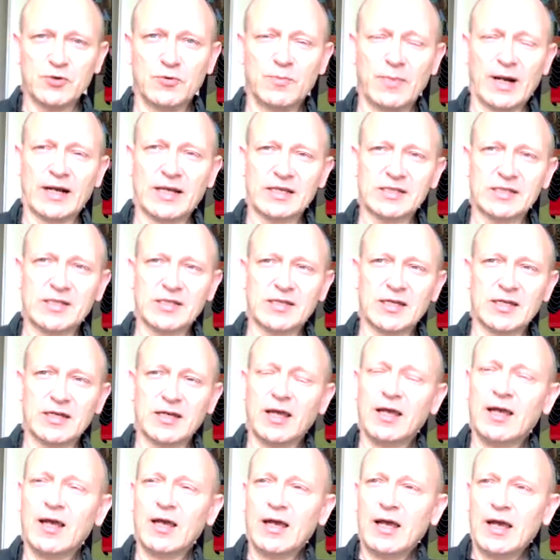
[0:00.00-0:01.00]

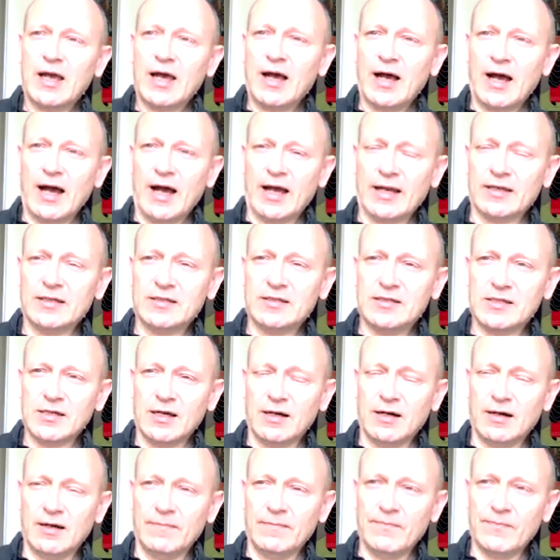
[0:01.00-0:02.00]
magazine. And
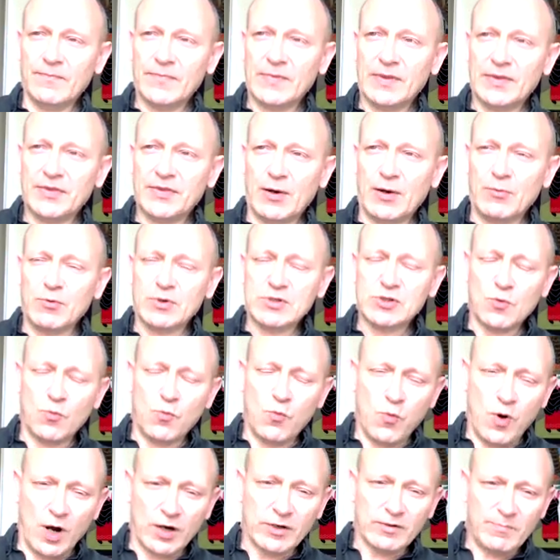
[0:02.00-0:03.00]
there was a
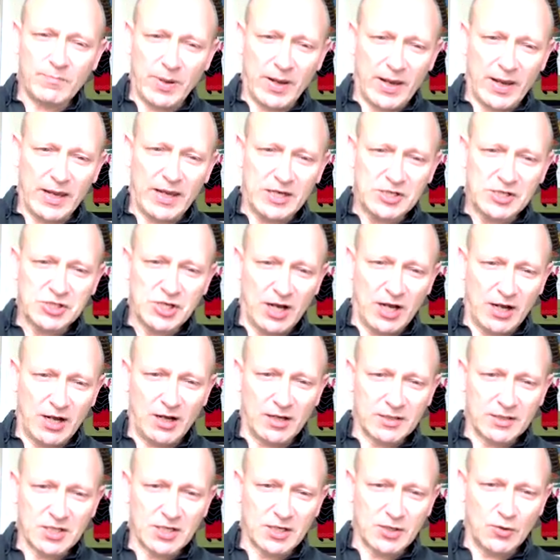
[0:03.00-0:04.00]
1-page
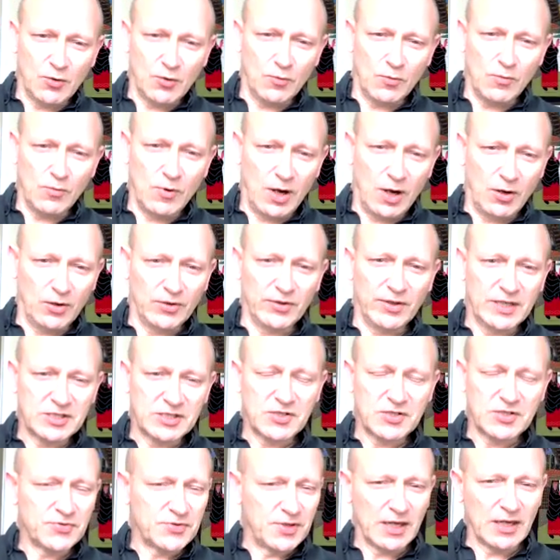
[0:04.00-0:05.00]
article on
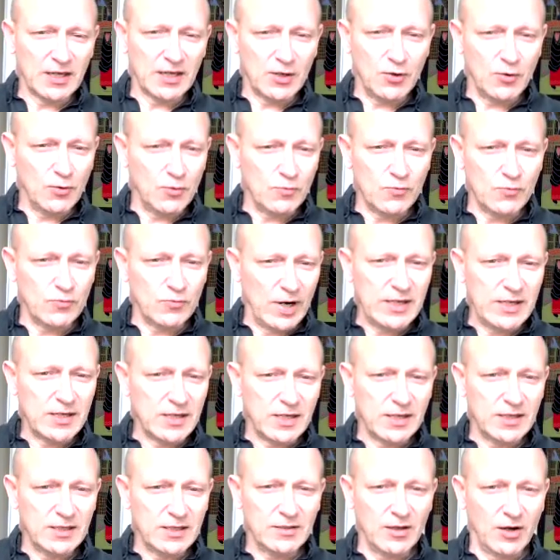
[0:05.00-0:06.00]
this thing called
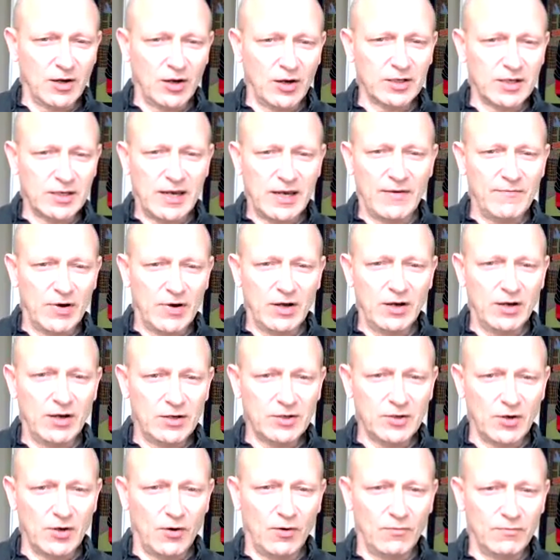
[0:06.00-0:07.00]
Reiki that I'd never
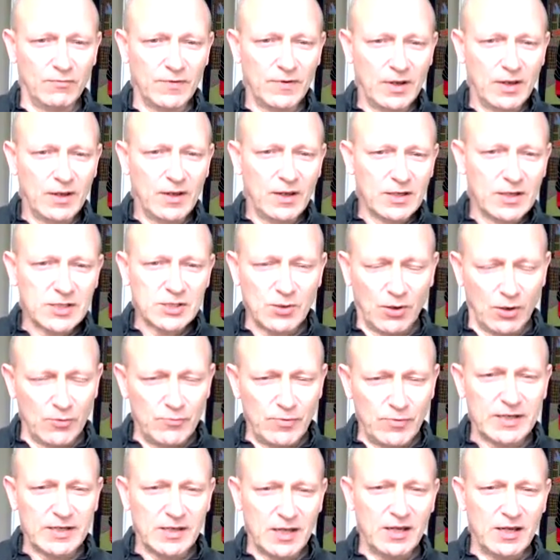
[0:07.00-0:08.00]
heard of. So I
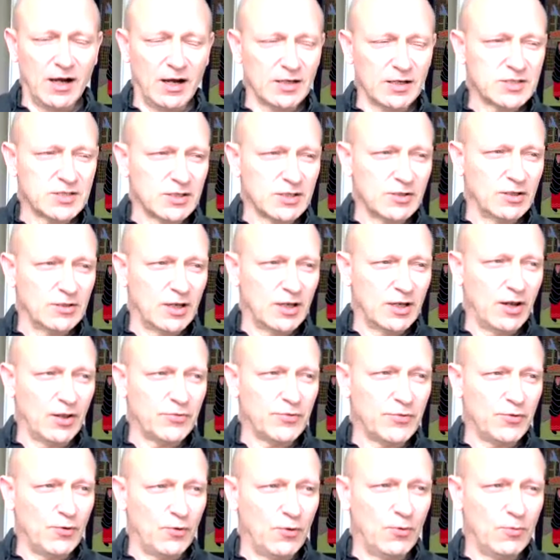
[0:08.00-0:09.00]
read the article and I
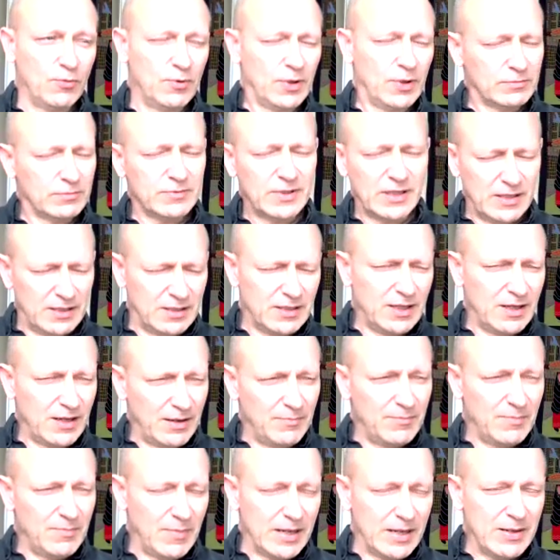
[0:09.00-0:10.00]
thought, well,
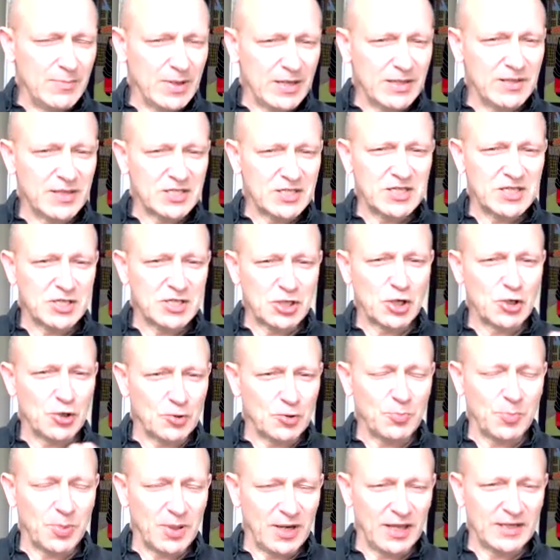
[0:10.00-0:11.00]
yeah, maybe this is a
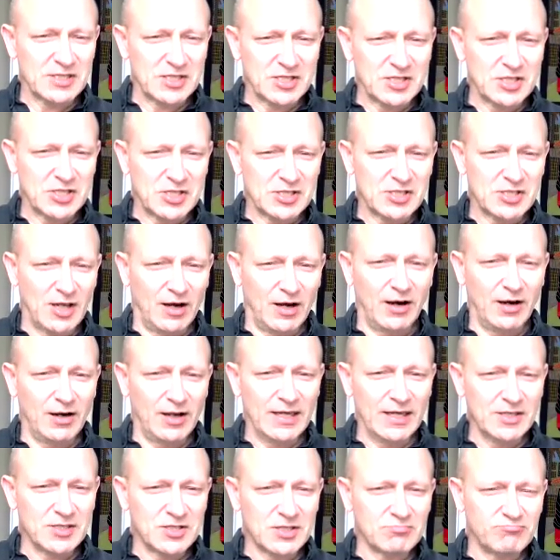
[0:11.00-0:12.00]
good place to
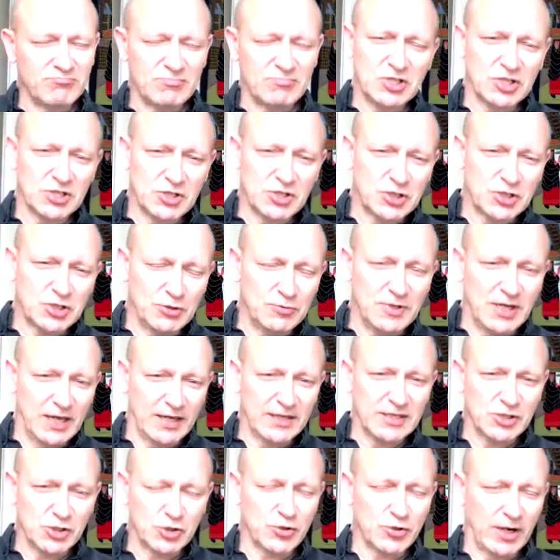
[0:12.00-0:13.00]
start. It's just 2
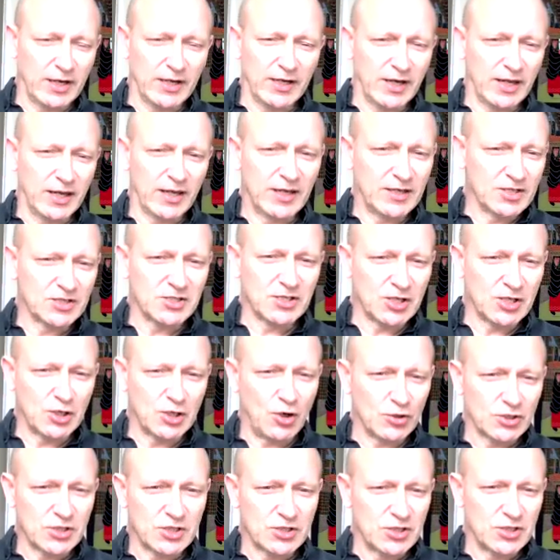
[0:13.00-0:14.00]
days training. It doesn't
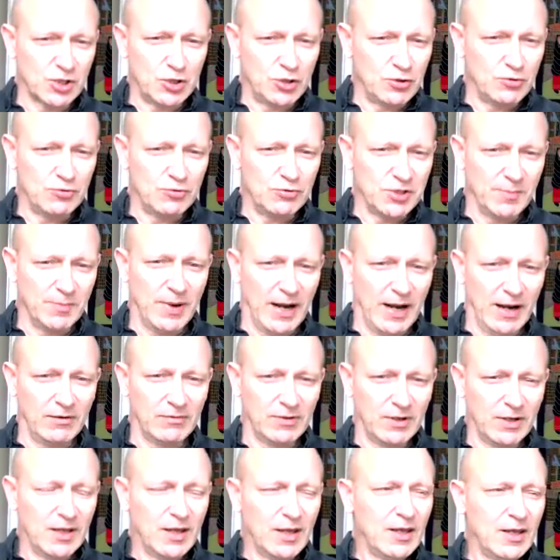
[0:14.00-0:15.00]
cost a huge
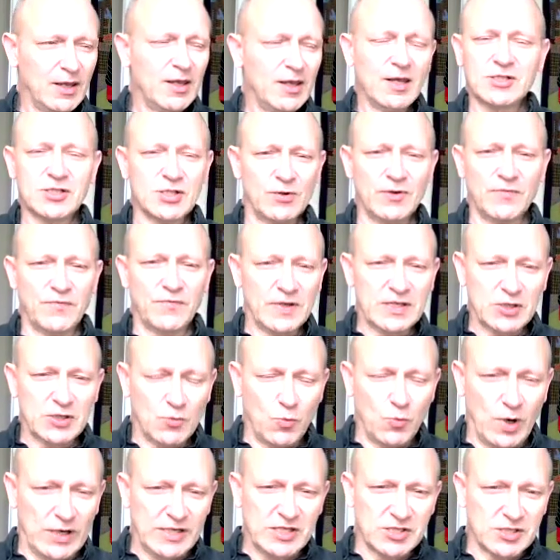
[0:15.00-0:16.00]
amount. So if it's a
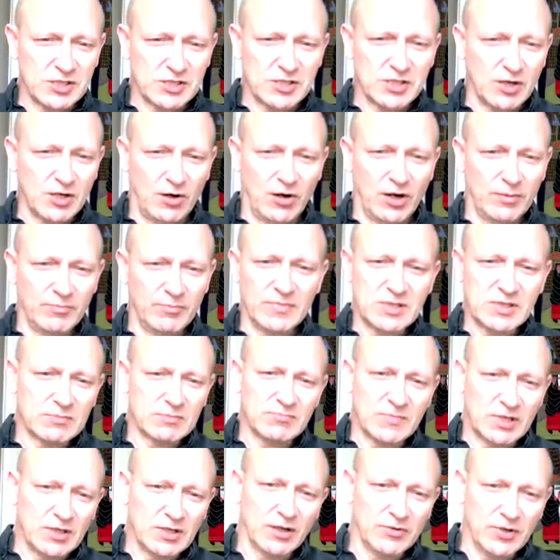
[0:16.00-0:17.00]
waste of time,
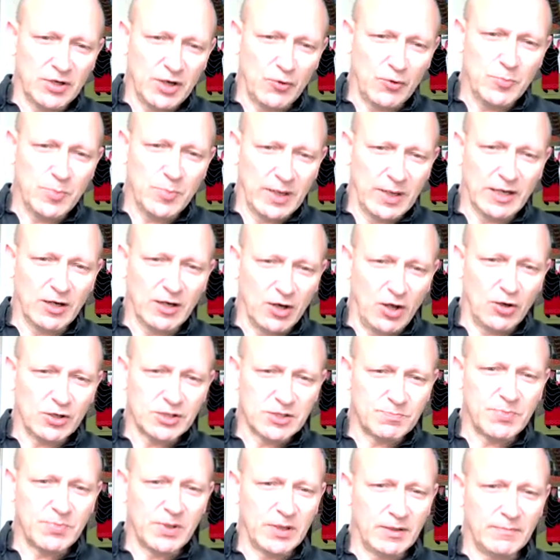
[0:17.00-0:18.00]
no big
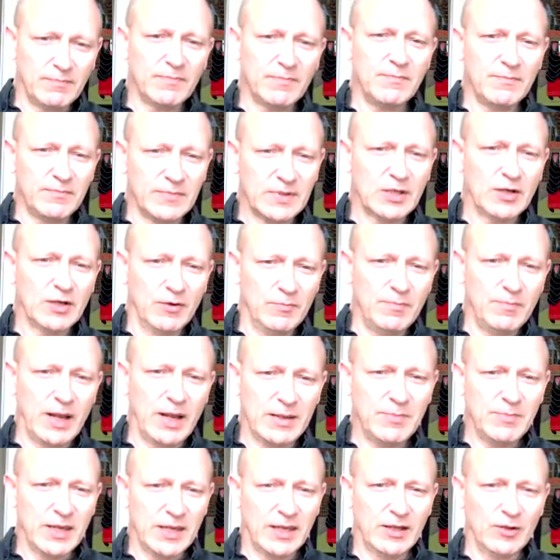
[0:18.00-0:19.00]
loss, but
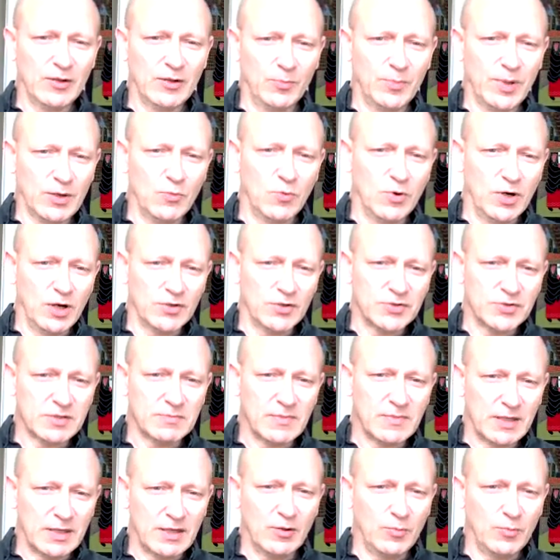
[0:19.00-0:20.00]
maybe it'll be
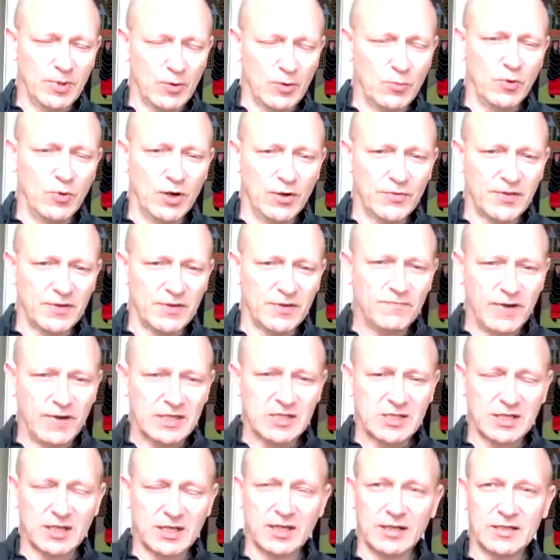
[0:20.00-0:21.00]
worth
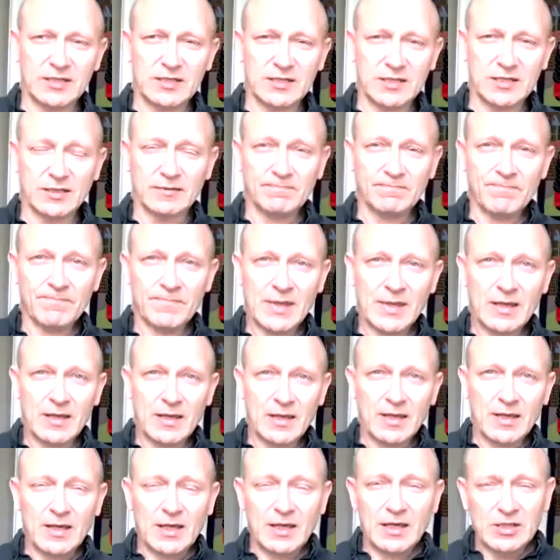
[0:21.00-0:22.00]
investigating.
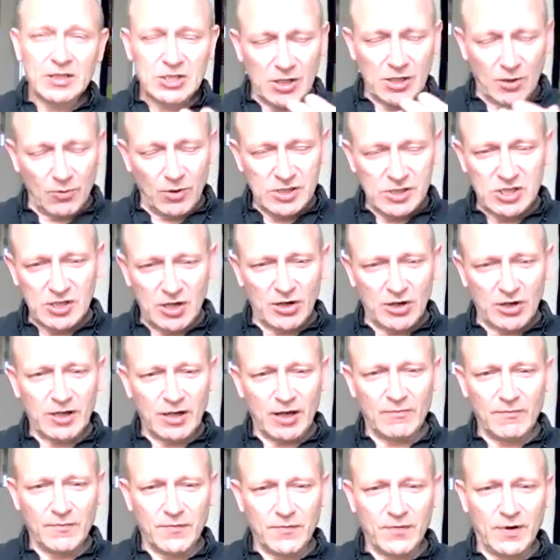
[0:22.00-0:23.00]
So I signed
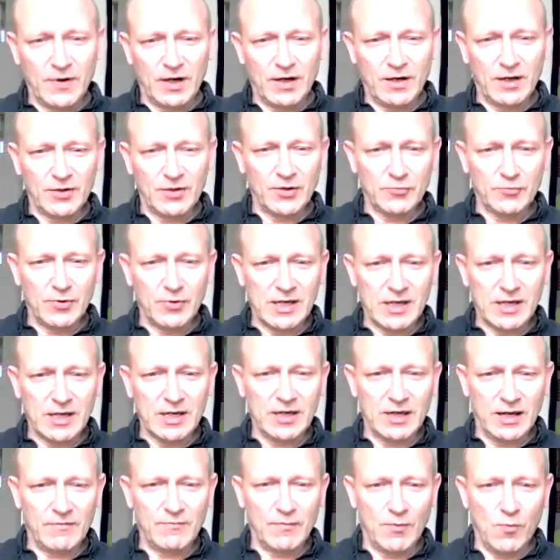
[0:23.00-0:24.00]
up for the
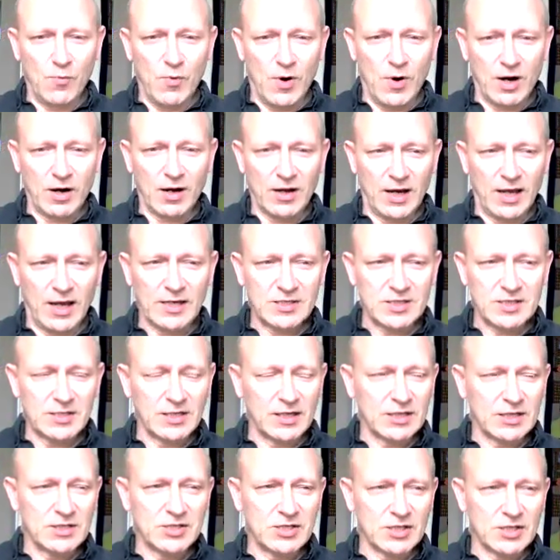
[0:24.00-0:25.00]
Reiki Level 1 class,
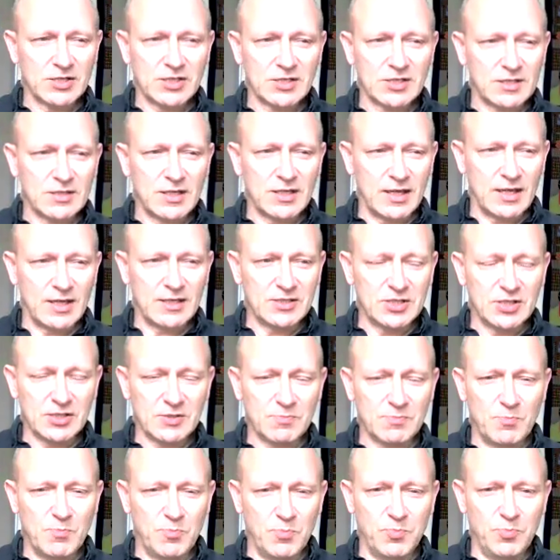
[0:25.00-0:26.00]
and it just
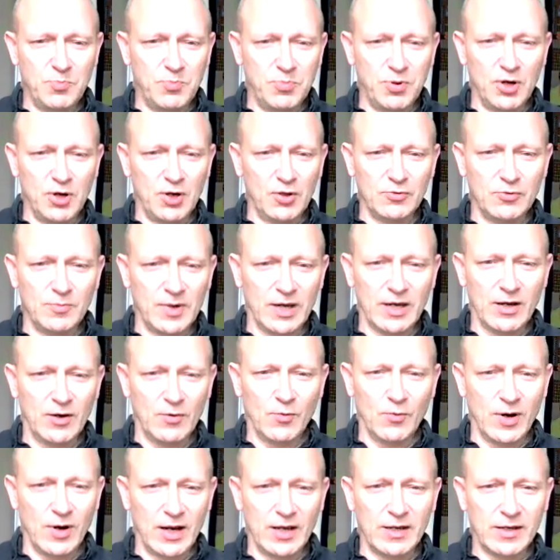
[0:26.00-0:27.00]
blew me
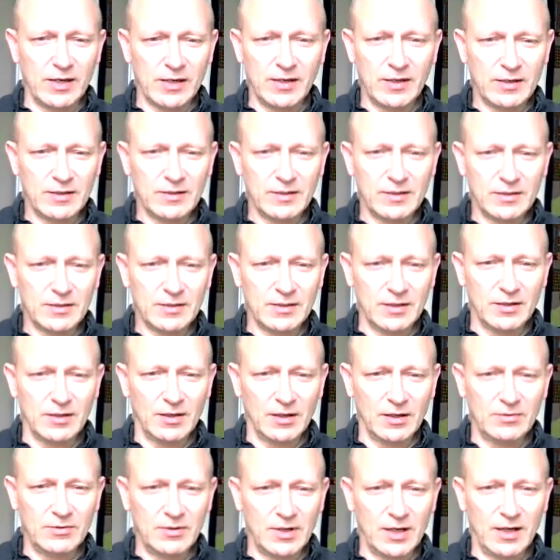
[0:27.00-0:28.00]
away,
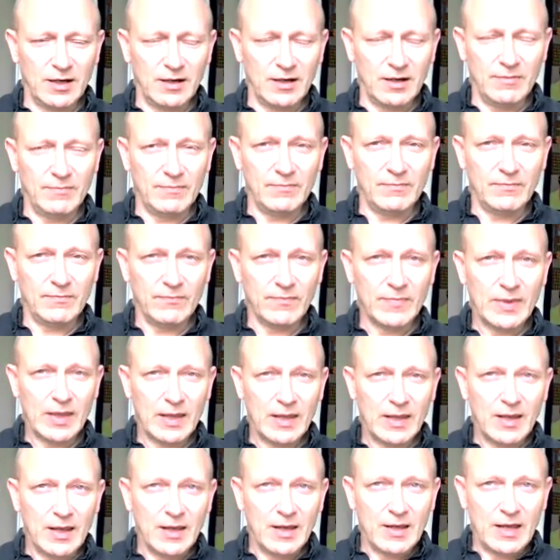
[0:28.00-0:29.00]
And
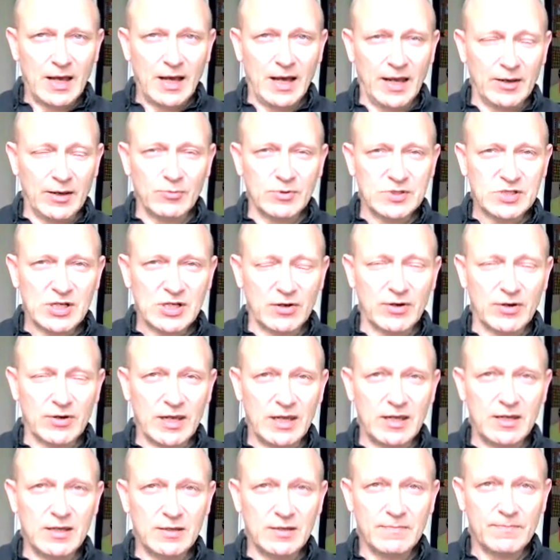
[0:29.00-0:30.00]
it was
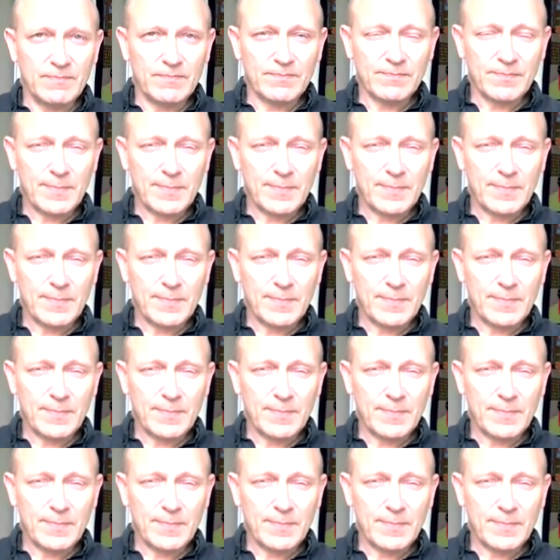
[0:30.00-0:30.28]
only